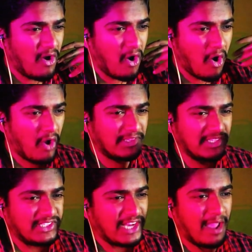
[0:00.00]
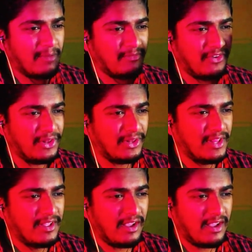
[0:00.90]
all the time will
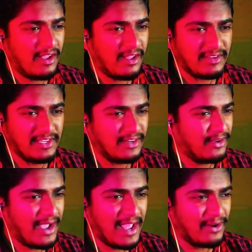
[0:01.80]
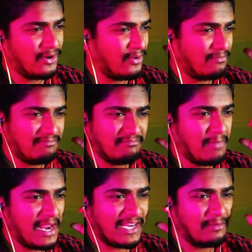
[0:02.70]
uh, you know I don't know
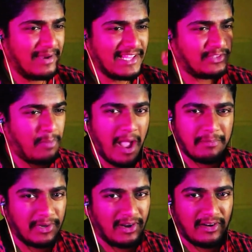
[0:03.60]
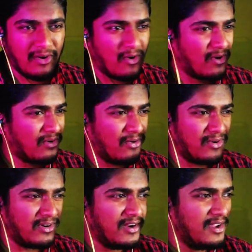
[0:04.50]
make him less popular or
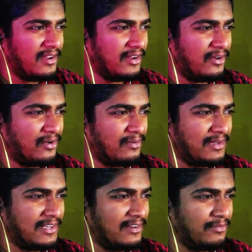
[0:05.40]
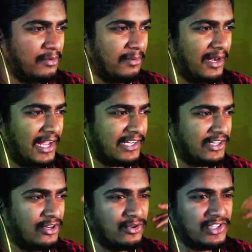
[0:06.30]
or you know it, it would be like
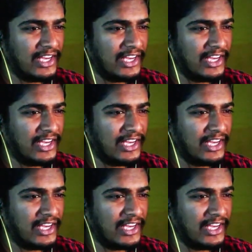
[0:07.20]
using